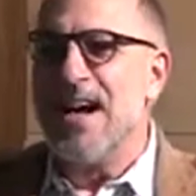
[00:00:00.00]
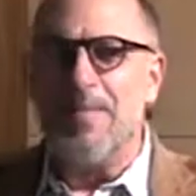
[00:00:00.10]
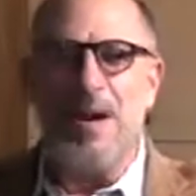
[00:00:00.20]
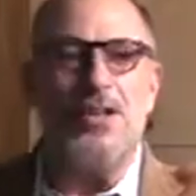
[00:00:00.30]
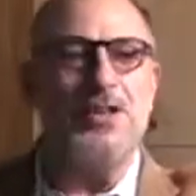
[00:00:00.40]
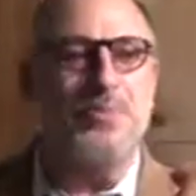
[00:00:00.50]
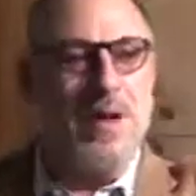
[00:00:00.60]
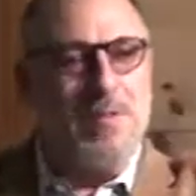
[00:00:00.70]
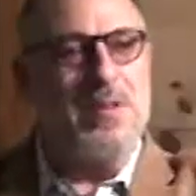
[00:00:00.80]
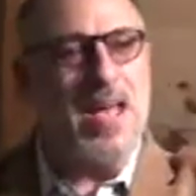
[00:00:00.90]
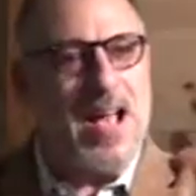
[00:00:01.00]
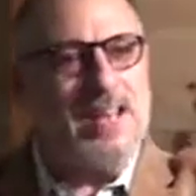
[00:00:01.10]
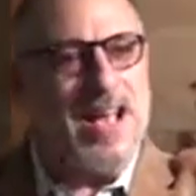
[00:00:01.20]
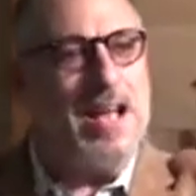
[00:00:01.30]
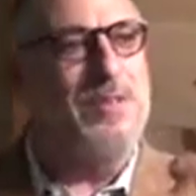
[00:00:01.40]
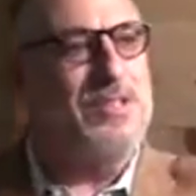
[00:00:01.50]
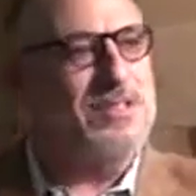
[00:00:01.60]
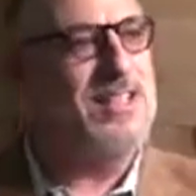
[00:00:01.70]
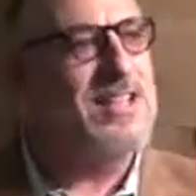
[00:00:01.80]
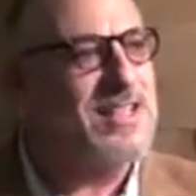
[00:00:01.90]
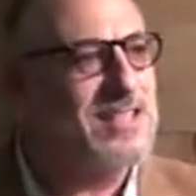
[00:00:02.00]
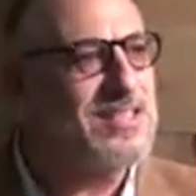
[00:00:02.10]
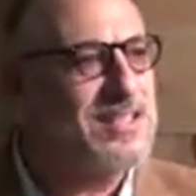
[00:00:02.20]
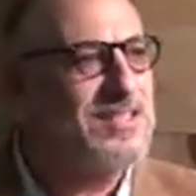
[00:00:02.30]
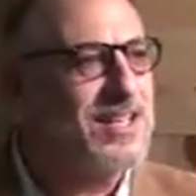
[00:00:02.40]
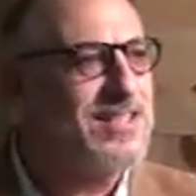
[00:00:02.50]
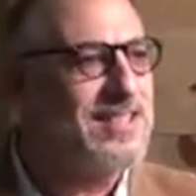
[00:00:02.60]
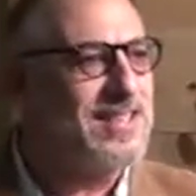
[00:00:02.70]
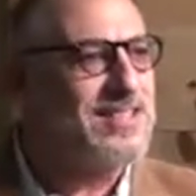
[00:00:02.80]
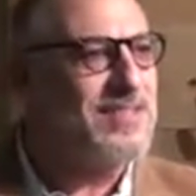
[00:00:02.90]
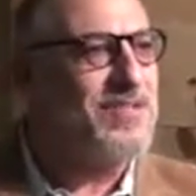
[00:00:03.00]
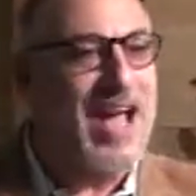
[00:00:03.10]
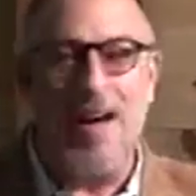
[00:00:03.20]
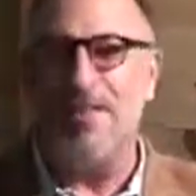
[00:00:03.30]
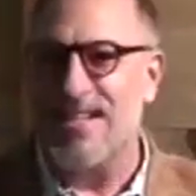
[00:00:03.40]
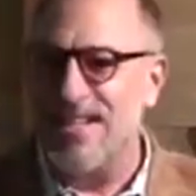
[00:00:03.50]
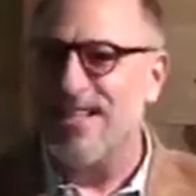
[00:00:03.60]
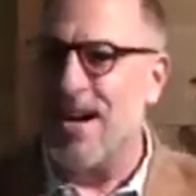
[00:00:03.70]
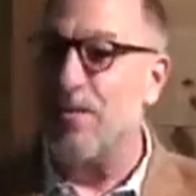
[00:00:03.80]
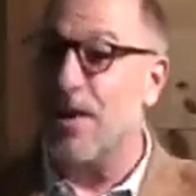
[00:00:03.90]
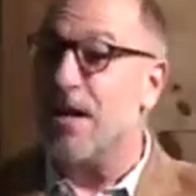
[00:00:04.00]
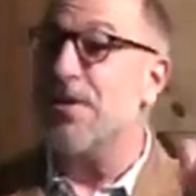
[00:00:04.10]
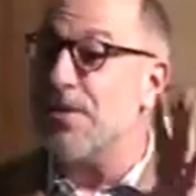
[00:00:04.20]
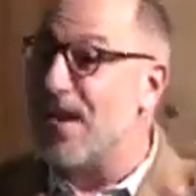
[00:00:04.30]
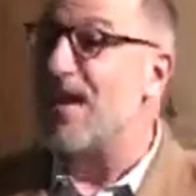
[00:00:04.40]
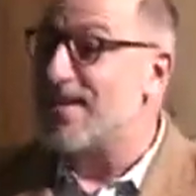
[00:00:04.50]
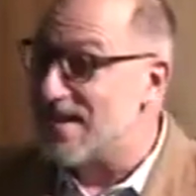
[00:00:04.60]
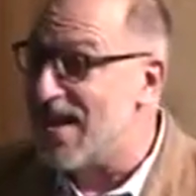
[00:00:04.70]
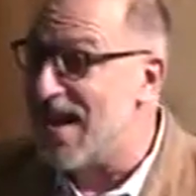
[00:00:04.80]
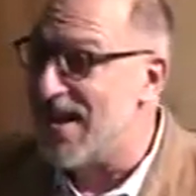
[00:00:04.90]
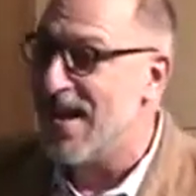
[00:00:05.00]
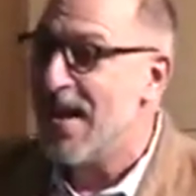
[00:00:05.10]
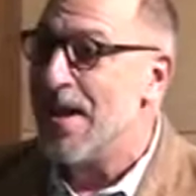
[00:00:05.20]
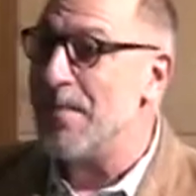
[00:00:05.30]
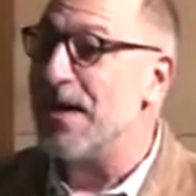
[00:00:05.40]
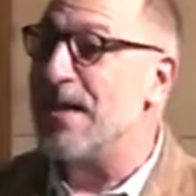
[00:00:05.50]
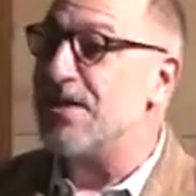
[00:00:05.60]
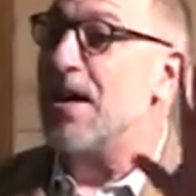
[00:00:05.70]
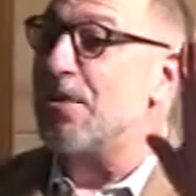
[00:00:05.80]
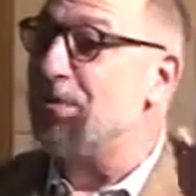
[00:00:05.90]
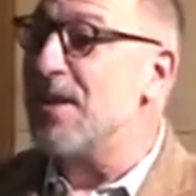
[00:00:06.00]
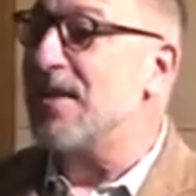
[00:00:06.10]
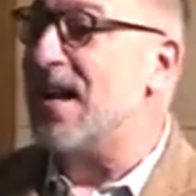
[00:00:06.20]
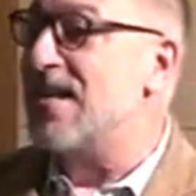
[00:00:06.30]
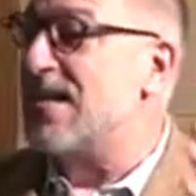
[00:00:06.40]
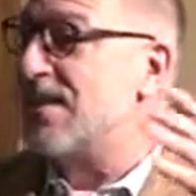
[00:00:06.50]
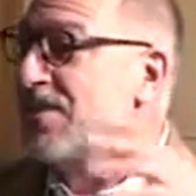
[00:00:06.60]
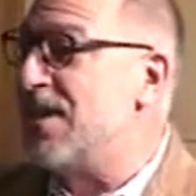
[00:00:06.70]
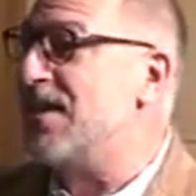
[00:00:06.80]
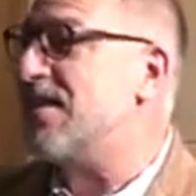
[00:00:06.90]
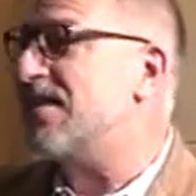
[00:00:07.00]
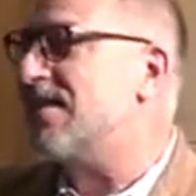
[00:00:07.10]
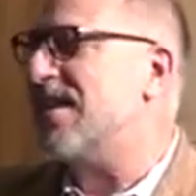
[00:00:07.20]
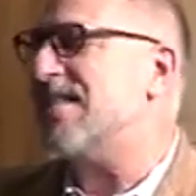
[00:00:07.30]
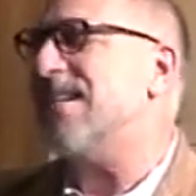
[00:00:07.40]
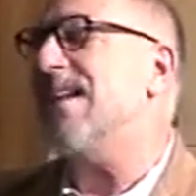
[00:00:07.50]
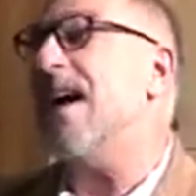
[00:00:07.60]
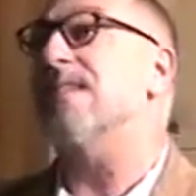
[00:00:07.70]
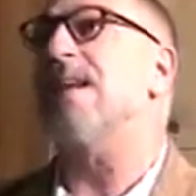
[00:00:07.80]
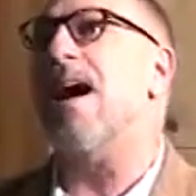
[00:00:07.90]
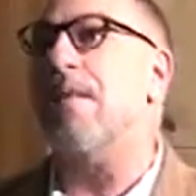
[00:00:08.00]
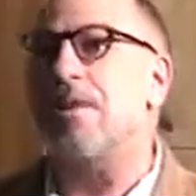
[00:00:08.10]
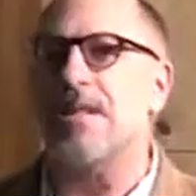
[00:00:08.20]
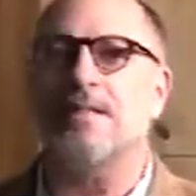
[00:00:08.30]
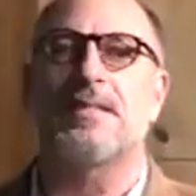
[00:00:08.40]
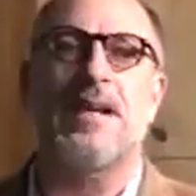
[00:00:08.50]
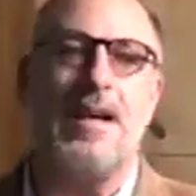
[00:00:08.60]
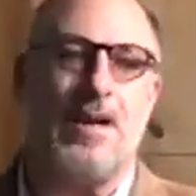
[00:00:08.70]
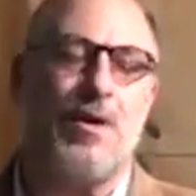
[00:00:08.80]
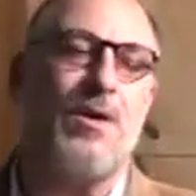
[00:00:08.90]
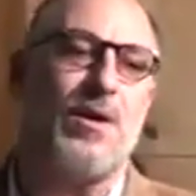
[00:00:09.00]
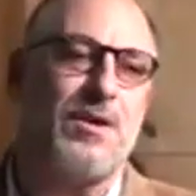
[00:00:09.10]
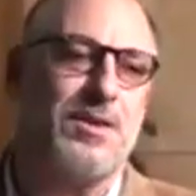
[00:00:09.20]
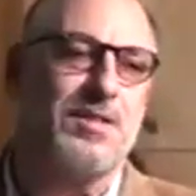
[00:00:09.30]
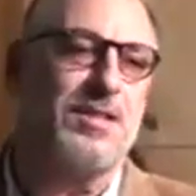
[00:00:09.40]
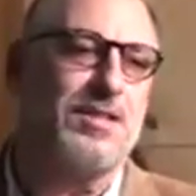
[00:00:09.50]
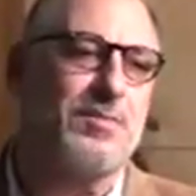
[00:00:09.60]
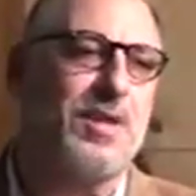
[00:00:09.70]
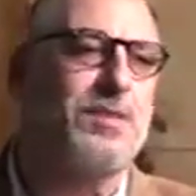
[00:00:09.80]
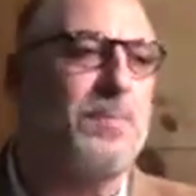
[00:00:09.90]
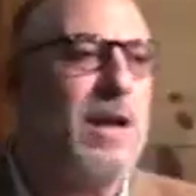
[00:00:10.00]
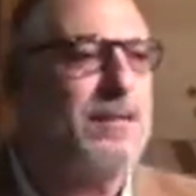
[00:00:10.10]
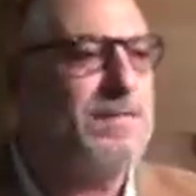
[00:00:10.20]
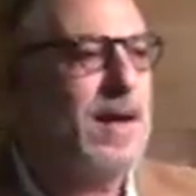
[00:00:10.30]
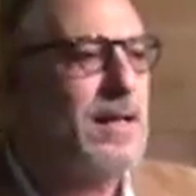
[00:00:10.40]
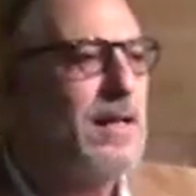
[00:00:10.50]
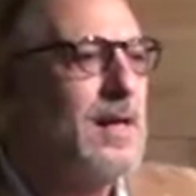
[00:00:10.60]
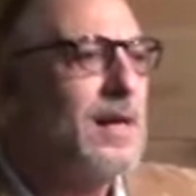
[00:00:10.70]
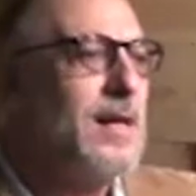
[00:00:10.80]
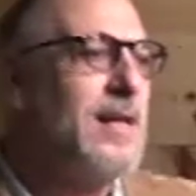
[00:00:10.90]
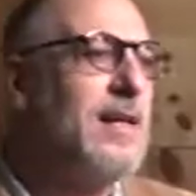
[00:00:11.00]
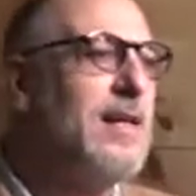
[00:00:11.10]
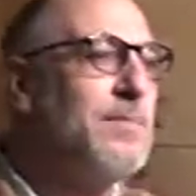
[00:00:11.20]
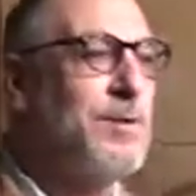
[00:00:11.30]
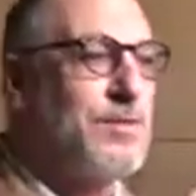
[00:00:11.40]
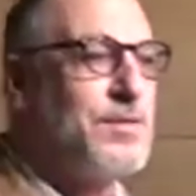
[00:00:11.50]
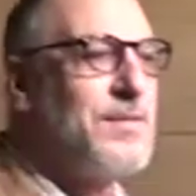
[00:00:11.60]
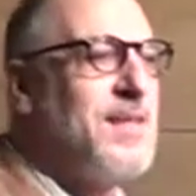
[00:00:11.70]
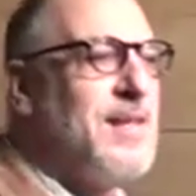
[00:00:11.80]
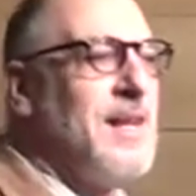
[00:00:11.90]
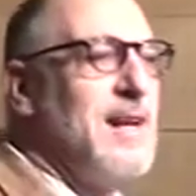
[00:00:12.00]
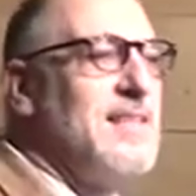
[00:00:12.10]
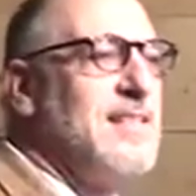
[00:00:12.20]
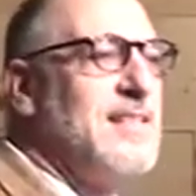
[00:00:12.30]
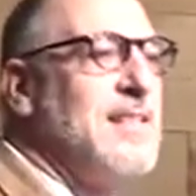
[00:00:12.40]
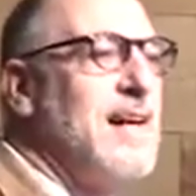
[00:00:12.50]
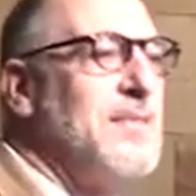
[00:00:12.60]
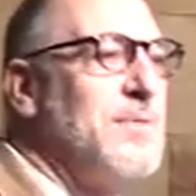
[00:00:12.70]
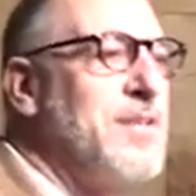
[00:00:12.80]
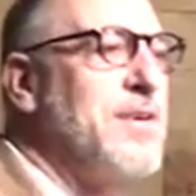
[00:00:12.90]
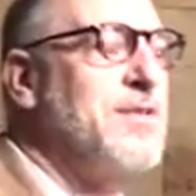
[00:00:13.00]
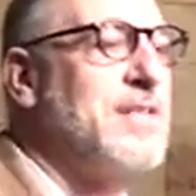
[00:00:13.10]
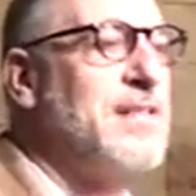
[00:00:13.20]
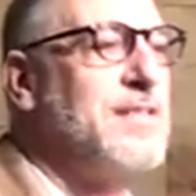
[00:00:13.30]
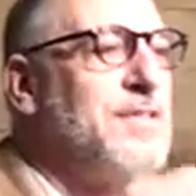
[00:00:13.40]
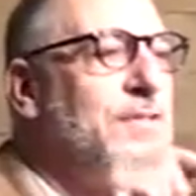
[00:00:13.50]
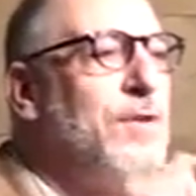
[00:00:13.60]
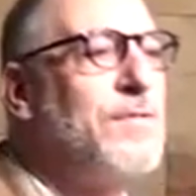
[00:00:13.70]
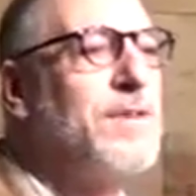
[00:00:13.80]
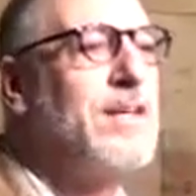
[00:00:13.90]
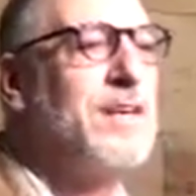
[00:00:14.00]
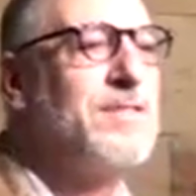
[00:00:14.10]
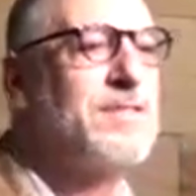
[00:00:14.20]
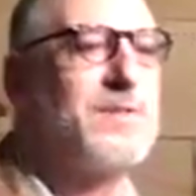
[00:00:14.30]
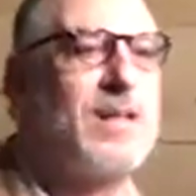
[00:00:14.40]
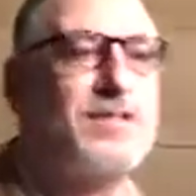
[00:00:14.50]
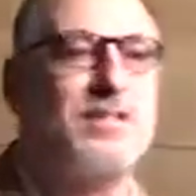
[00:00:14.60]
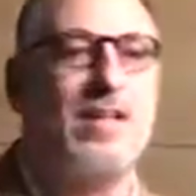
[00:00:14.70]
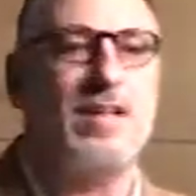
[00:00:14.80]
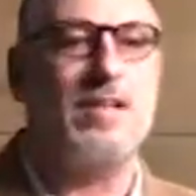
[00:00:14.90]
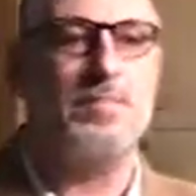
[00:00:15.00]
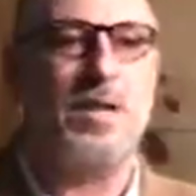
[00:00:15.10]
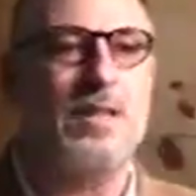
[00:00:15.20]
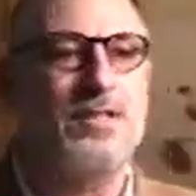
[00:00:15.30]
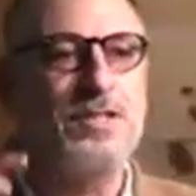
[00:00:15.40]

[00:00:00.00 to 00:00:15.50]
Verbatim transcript: Amen. Lord. Do you remember that day when you said yes to Jesus? If you haven't did that, we're going to do that today. Man, because you got to realize that Jesus says, yes, I am going to take all your sins away. Matter of fact, in Hebrews, it says 922 says there's no forgiveness without the shedding of blood.